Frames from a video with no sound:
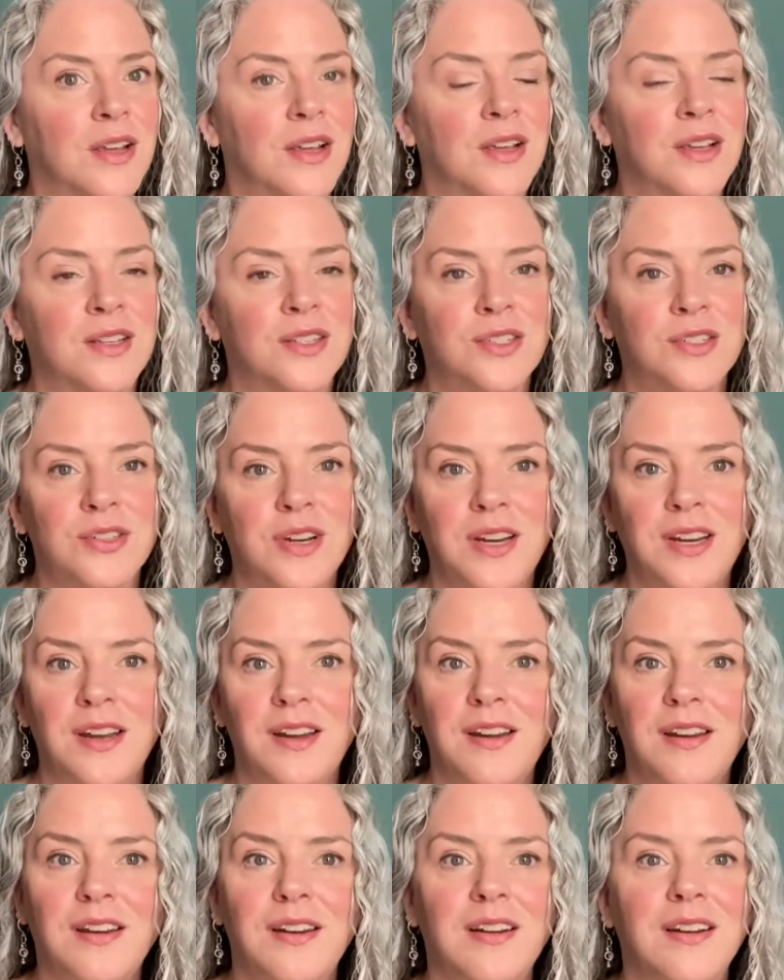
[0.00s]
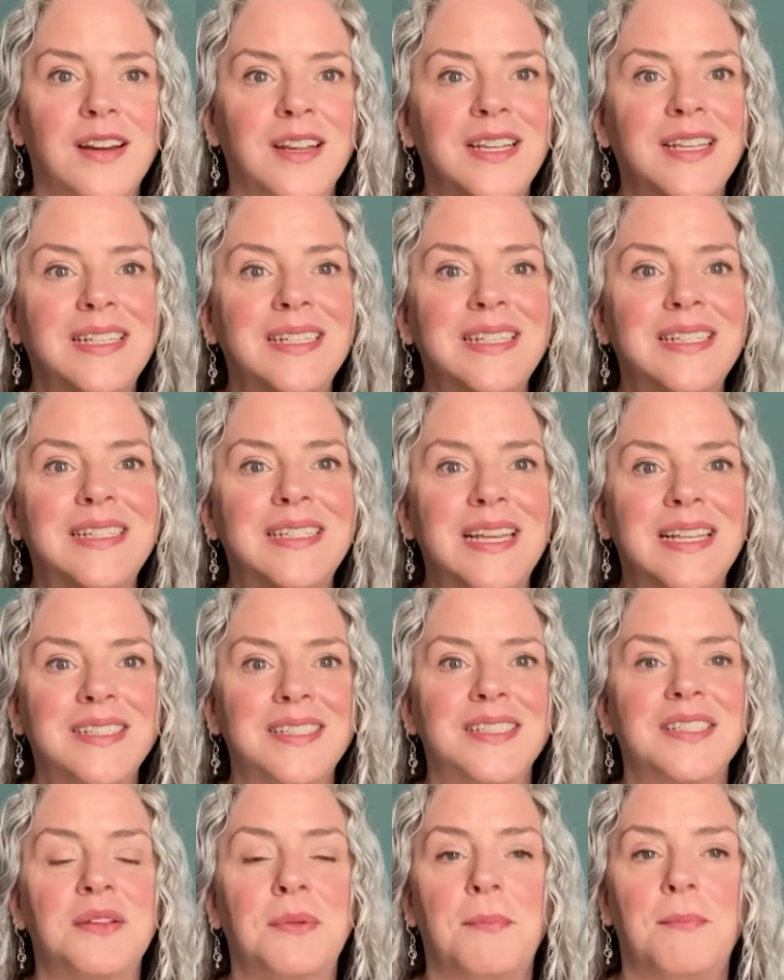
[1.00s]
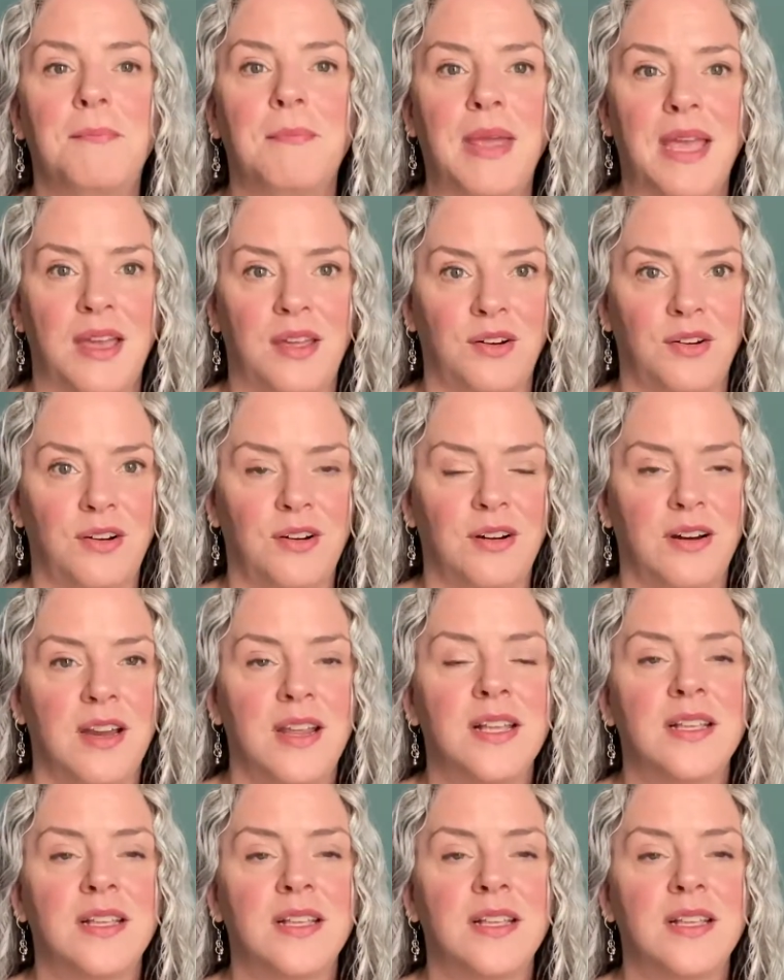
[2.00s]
straight hair, it doesn't matter.